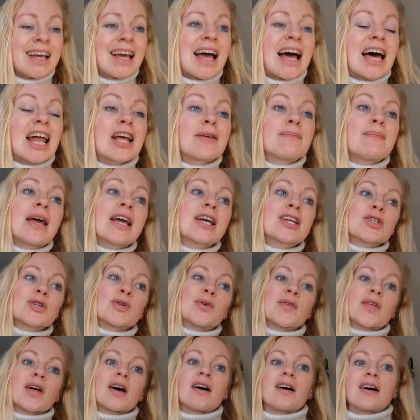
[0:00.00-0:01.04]
And I make
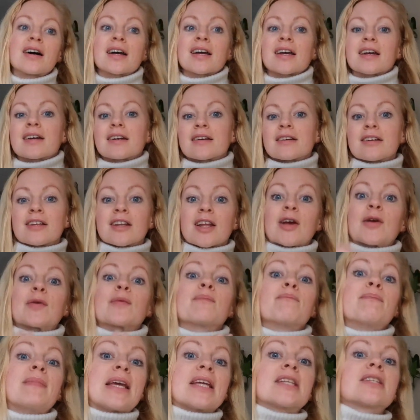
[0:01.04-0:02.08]
sure that I,
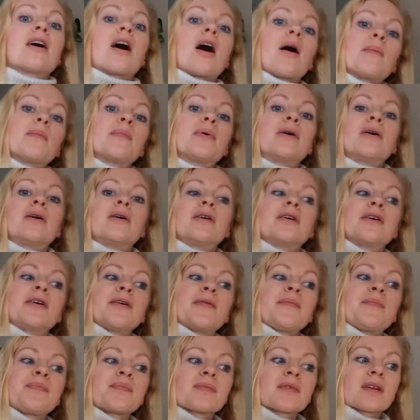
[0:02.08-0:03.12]
meet up,
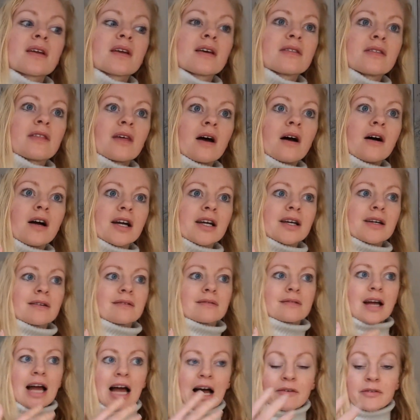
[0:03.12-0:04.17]
that I
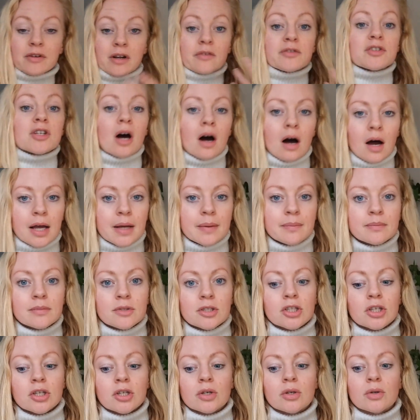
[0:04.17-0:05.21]
have enough time
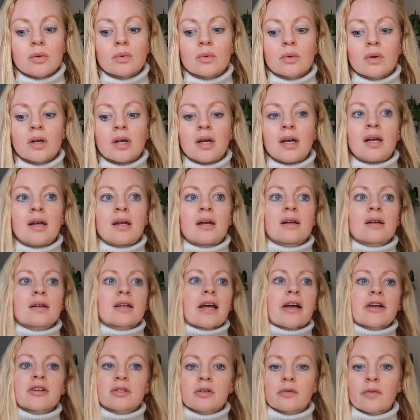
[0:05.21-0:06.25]
to
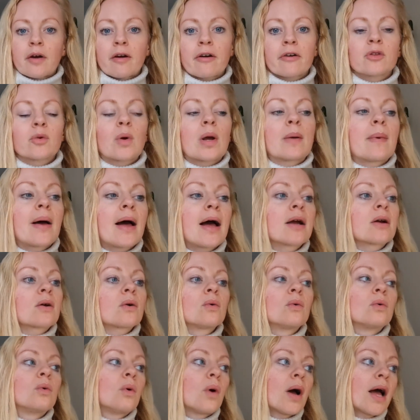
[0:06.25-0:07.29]
catch the ferry on the way back
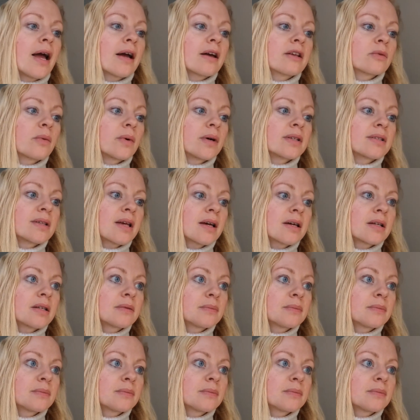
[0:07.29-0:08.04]
or X, Y, Z.